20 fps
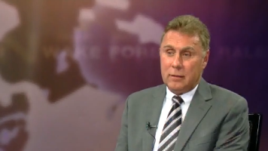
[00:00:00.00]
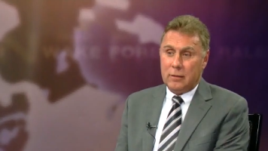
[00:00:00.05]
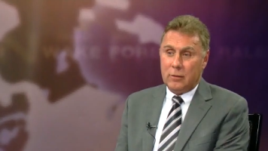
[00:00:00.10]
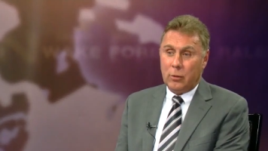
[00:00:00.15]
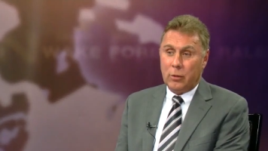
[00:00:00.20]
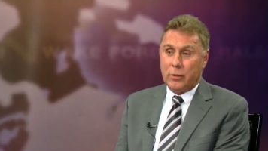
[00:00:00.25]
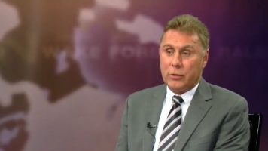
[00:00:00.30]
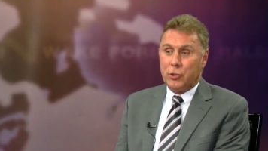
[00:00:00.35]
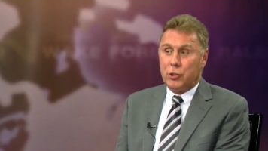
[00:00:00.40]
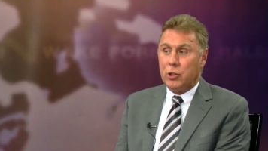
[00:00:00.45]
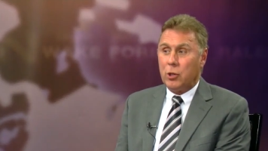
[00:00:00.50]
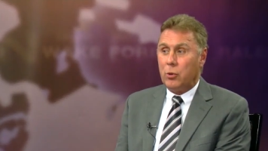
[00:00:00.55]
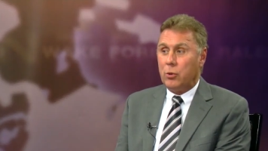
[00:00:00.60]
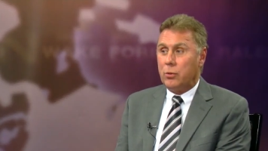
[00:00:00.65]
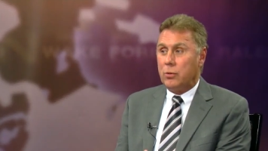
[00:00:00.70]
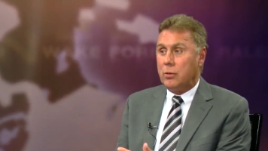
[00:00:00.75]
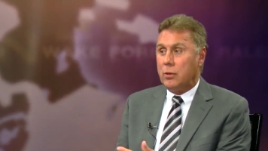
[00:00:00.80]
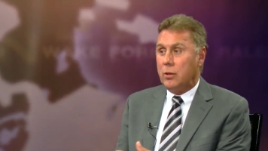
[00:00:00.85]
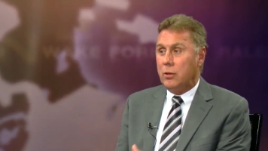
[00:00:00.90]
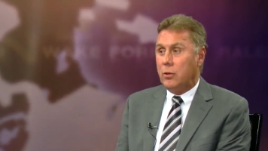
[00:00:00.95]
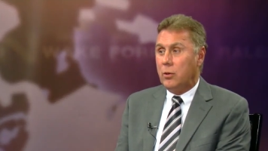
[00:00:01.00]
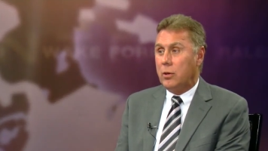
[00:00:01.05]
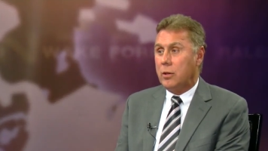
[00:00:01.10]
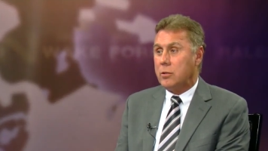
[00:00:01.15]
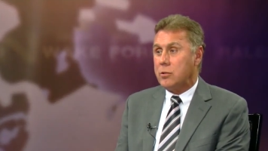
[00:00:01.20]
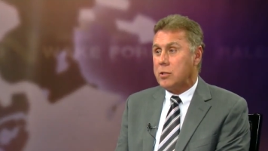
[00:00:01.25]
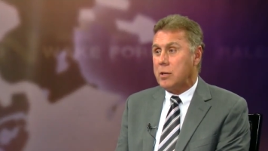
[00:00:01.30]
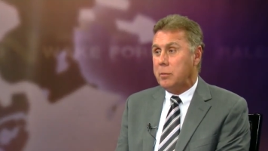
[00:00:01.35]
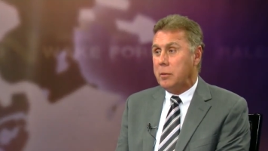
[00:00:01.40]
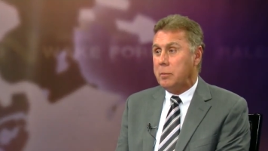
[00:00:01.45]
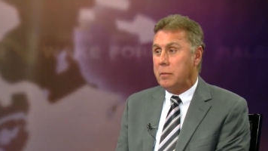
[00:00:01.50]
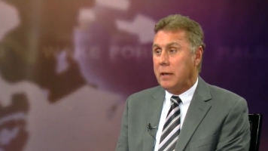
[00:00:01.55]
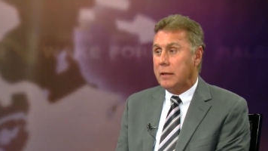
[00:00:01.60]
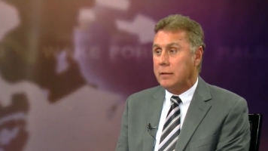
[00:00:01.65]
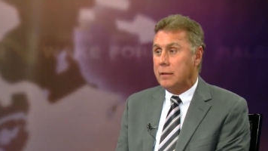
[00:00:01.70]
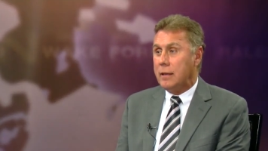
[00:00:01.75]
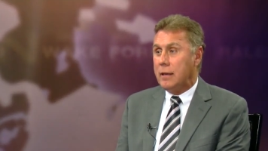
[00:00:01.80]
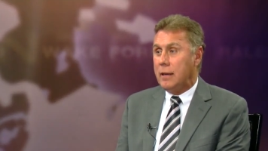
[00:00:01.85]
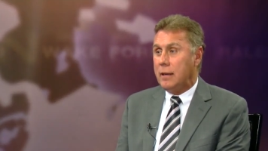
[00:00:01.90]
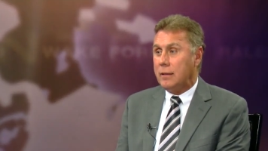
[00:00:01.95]
Oh, and Joe, you know a little something
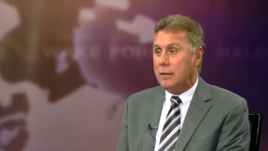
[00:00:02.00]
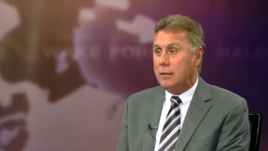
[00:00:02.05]
about that.